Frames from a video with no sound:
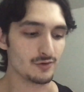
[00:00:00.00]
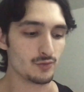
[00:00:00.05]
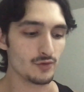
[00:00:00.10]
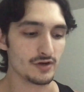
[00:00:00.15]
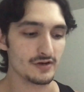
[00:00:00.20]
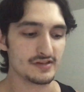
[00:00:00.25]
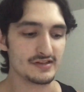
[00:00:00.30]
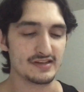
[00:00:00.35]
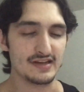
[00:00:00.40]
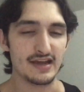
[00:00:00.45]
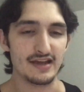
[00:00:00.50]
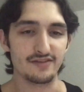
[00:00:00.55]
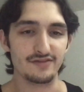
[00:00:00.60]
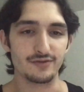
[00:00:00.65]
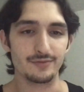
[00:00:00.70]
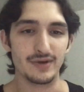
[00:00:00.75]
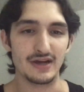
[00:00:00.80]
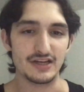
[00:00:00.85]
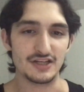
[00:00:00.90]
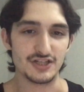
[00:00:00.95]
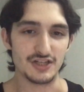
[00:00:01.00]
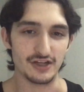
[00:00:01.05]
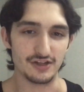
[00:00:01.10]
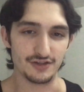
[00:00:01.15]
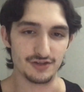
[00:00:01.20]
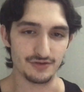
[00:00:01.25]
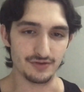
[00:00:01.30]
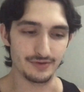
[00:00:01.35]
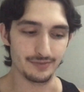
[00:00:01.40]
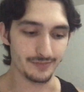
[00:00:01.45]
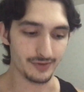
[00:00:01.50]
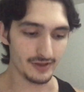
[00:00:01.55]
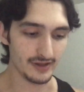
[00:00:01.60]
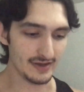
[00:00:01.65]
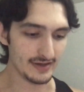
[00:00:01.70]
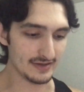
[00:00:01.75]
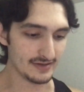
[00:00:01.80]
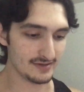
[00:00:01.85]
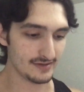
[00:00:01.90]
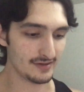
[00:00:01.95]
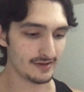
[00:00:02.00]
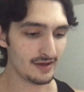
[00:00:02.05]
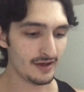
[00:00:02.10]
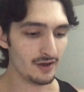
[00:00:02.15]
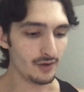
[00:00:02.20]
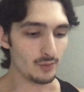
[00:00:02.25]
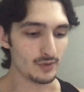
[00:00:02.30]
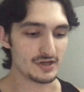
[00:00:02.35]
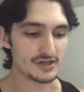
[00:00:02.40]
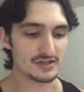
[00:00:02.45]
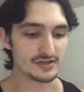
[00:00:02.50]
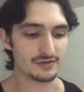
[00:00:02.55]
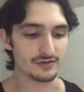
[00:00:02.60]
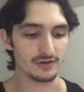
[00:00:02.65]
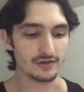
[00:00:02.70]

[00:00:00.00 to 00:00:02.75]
were saved by shelter in place, which is